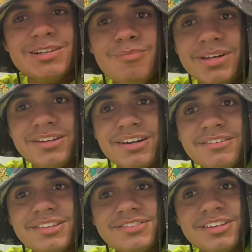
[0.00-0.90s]
Been out
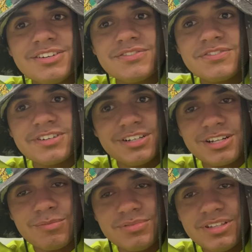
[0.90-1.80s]
in the sun for
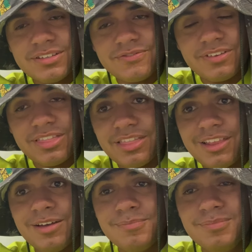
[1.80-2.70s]

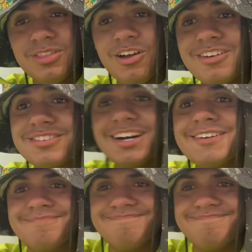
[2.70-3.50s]
a long time.